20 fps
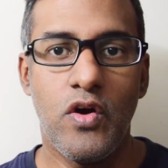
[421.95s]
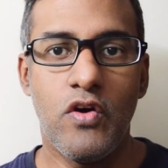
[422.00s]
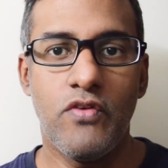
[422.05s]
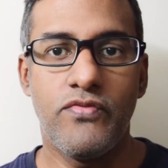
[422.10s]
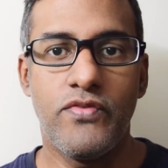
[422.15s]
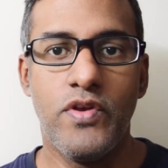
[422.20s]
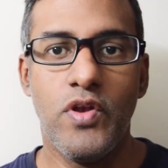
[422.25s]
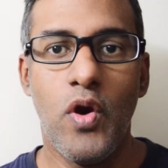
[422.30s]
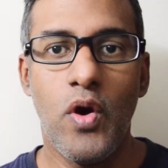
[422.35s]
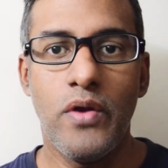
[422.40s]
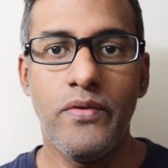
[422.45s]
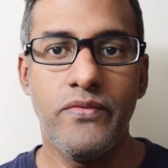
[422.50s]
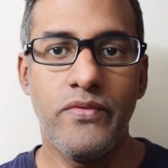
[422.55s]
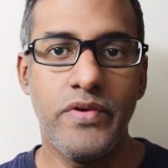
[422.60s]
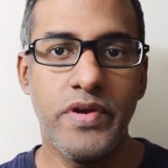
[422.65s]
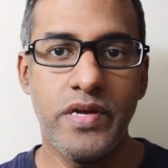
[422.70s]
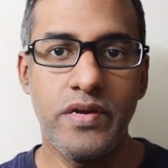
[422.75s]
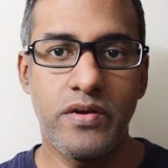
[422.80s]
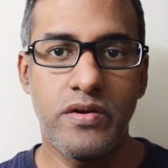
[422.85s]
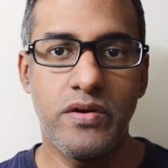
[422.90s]
of
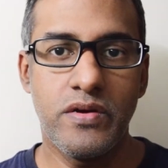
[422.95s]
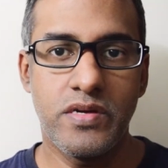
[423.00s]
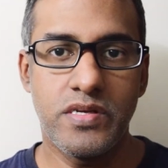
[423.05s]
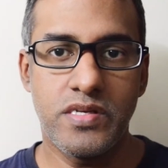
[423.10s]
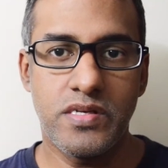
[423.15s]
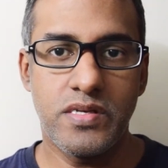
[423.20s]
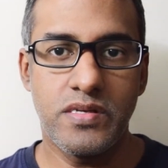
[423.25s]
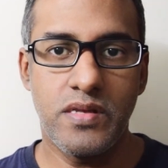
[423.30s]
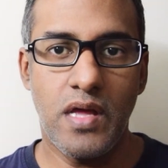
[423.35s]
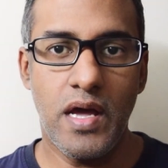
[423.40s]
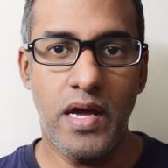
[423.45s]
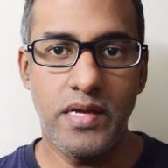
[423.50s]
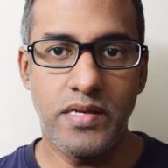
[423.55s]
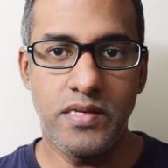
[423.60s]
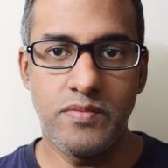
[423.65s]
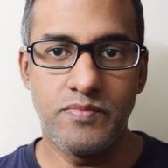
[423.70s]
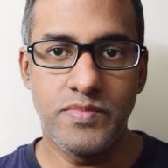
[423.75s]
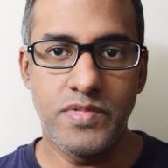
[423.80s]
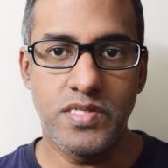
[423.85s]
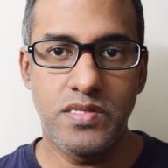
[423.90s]
non-reoccurring
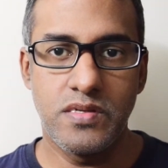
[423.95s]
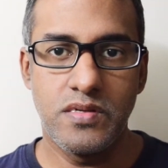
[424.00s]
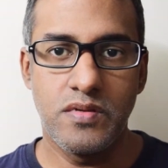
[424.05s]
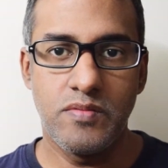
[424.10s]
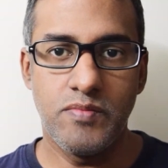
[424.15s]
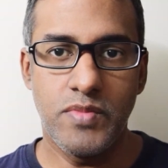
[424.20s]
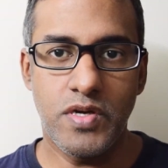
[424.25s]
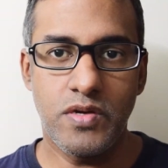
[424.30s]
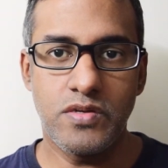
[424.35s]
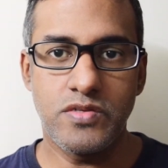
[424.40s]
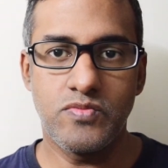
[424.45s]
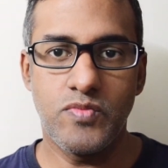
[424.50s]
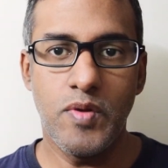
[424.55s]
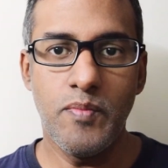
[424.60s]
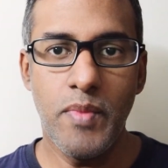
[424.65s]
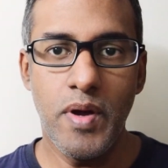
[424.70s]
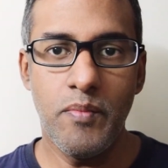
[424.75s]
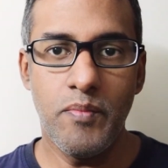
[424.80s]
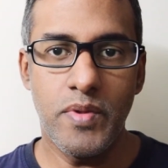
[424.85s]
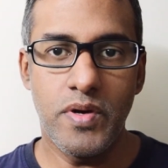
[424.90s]
items because
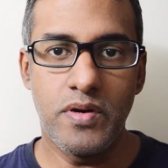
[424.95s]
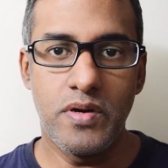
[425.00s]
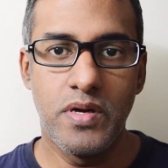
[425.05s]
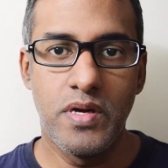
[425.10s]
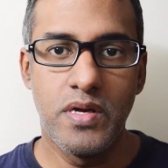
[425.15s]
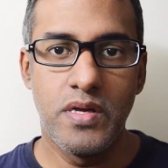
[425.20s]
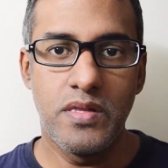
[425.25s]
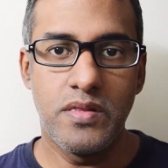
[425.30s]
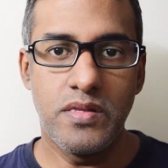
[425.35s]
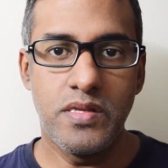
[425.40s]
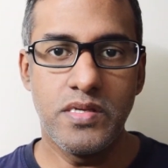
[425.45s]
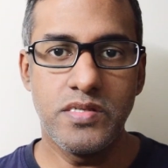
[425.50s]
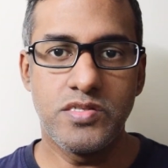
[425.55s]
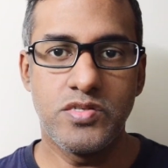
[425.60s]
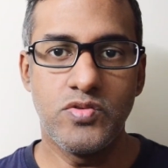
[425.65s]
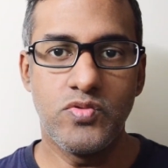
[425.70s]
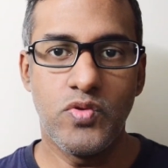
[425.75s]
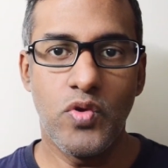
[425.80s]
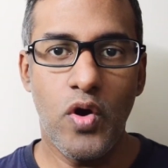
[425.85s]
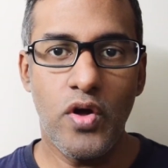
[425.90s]
remember, these
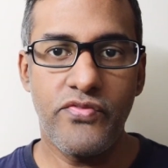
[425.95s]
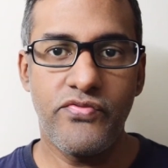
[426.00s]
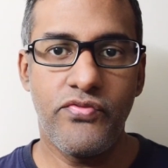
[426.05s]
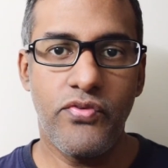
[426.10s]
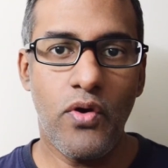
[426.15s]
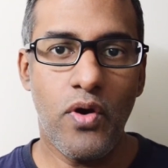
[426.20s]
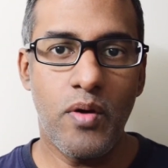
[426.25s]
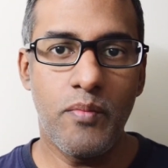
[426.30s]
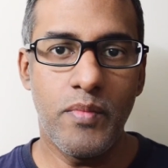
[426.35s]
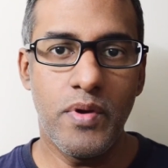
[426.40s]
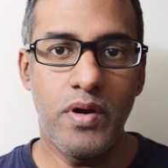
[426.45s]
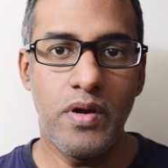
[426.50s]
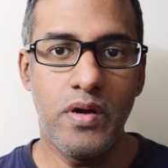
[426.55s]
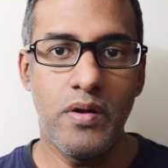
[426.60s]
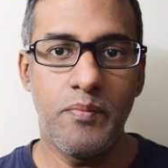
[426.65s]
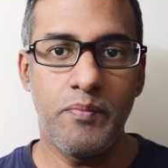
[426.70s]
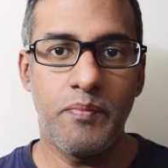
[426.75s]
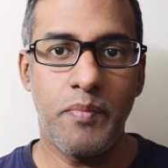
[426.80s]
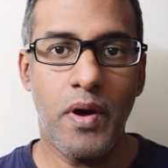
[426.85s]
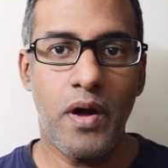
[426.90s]
do not form
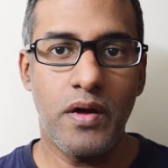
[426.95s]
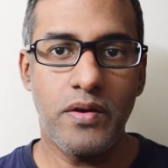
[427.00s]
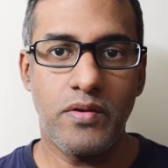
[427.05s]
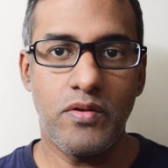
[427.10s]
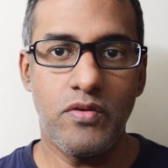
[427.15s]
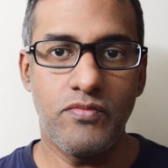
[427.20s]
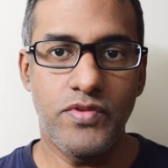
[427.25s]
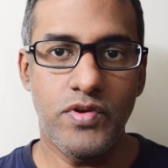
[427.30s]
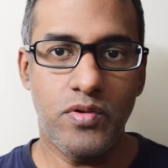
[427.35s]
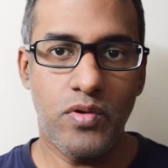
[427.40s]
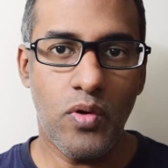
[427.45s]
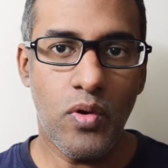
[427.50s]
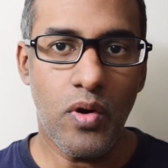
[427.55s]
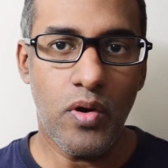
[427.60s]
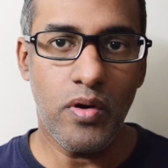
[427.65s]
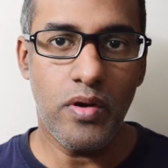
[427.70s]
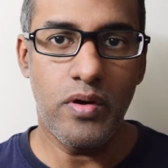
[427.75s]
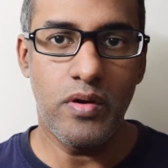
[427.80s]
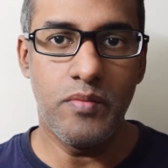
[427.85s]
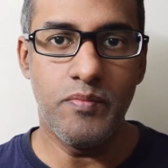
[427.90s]
part of the
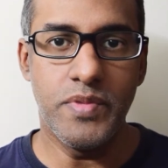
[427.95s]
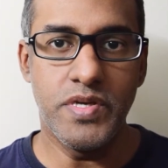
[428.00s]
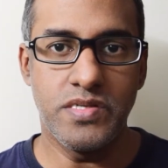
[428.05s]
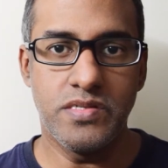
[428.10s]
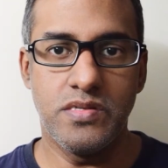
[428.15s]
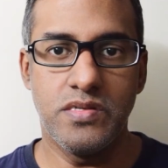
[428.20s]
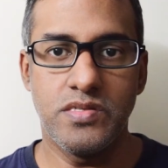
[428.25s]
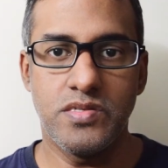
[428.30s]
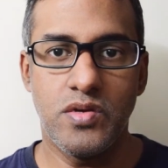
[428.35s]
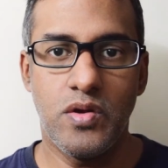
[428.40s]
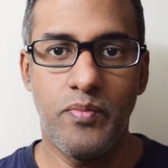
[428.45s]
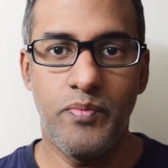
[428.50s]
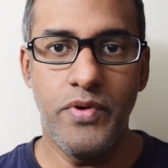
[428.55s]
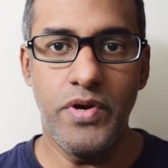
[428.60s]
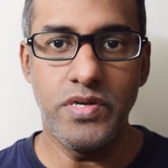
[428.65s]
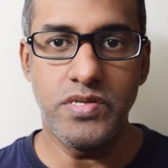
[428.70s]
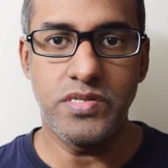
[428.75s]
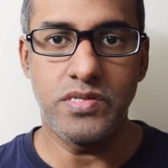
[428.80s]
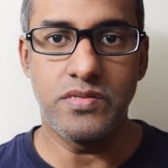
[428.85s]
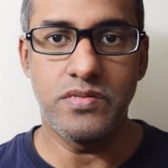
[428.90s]
core business
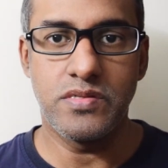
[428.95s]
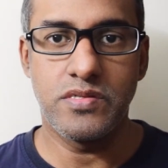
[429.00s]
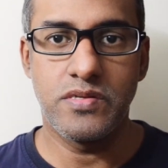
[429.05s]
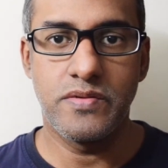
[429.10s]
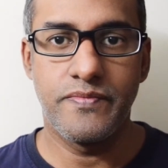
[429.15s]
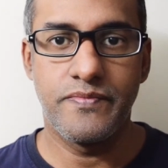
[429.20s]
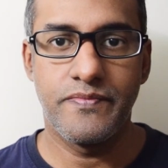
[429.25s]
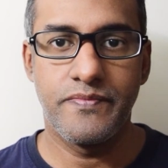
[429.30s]
operations.